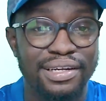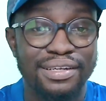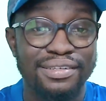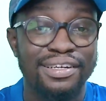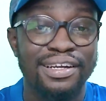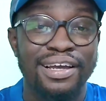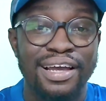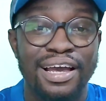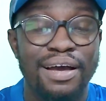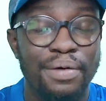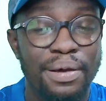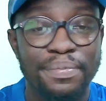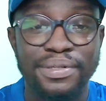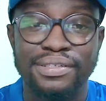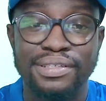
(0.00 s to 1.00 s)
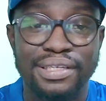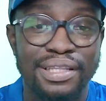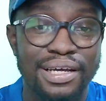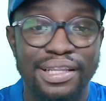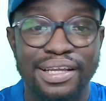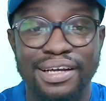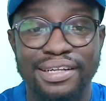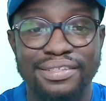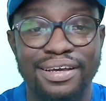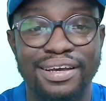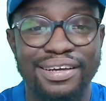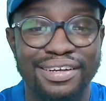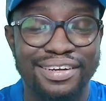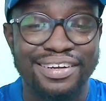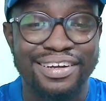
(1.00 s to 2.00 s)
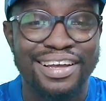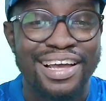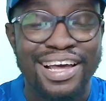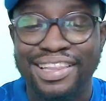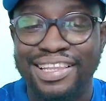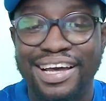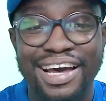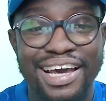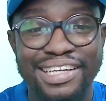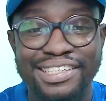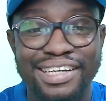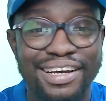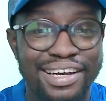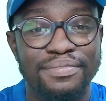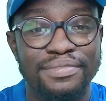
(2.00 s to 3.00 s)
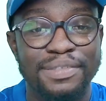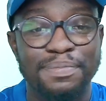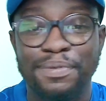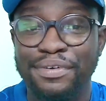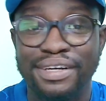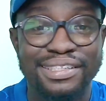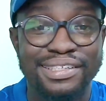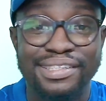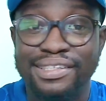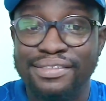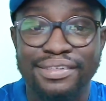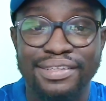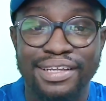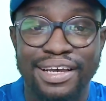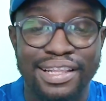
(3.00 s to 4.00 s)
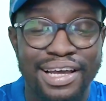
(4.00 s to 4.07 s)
And I'm happy to see that the hijack spirit is still there.